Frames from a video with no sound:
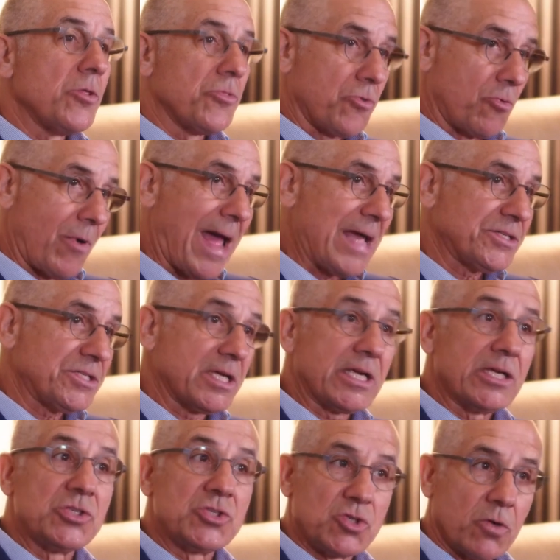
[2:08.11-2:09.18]
thoracic,
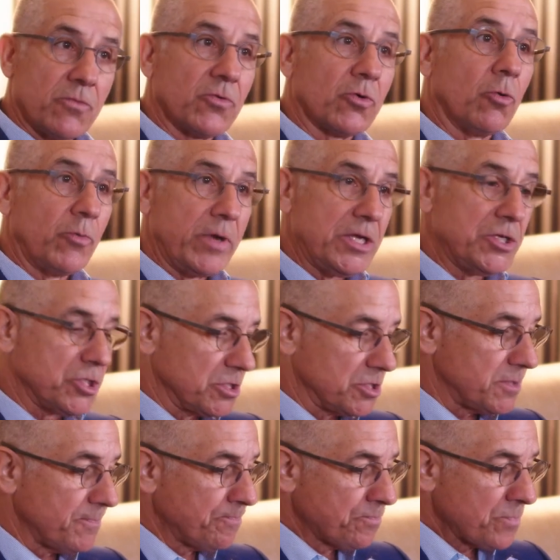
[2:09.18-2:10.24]
and cervical regions.